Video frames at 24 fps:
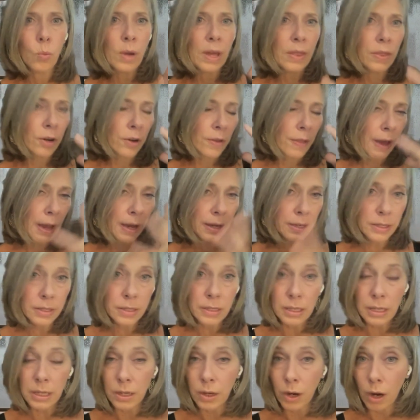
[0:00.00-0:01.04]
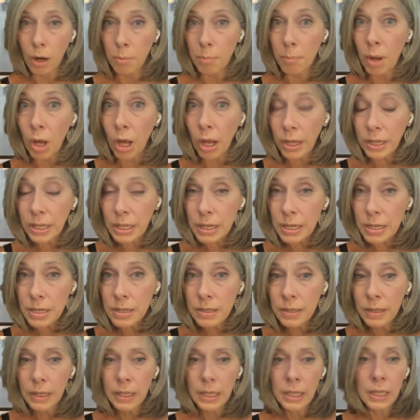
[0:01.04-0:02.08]
whether that is in our
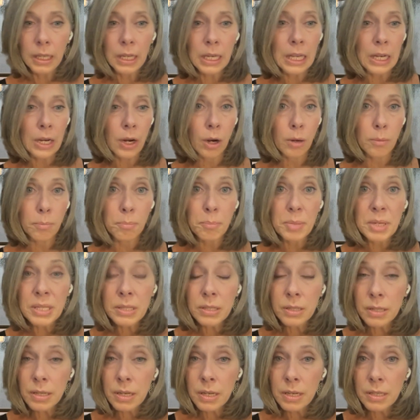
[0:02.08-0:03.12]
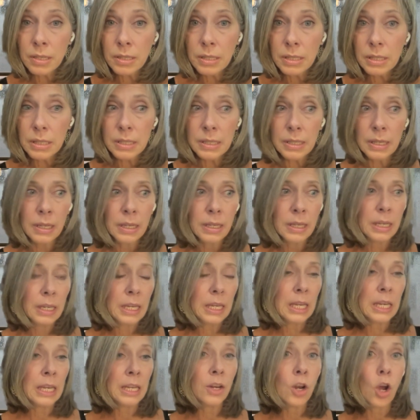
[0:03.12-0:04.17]
body, in our business,
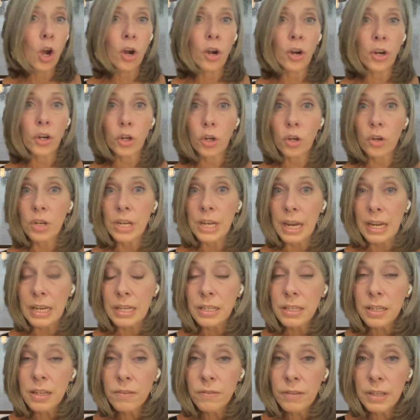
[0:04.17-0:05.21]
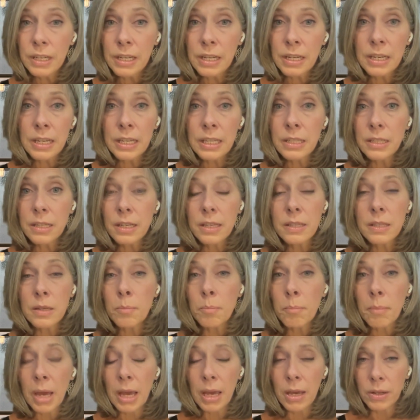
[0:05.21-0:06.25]
in our creativity, it
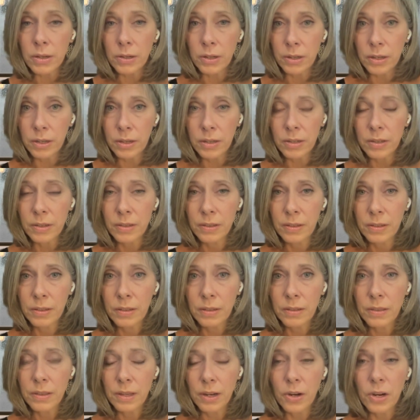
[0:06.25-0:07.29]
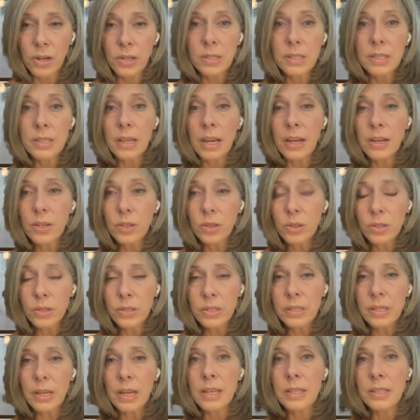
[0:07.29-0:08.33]
doesn't matter. There
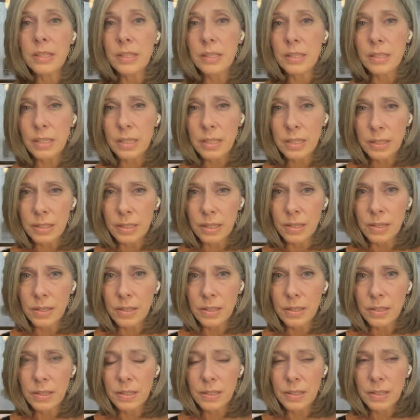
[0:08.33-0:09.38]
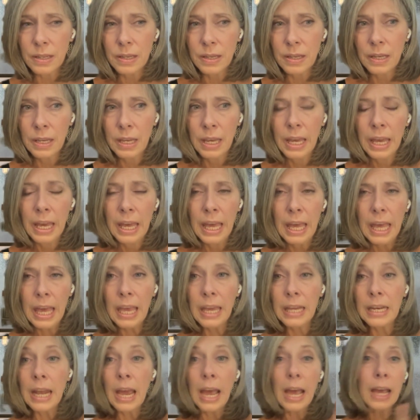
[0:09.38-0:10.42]
are cycles and seasons.
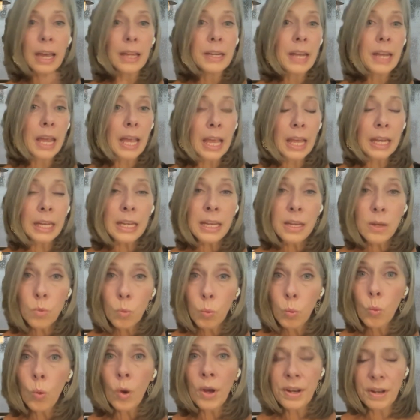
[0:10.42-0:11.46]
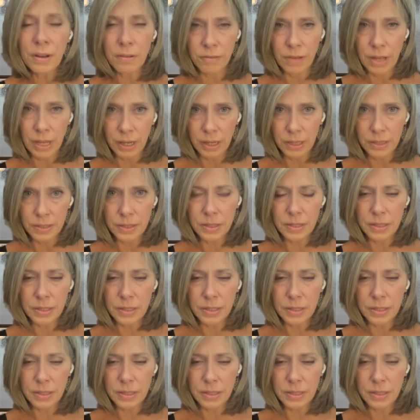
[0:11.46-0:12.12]
And had any one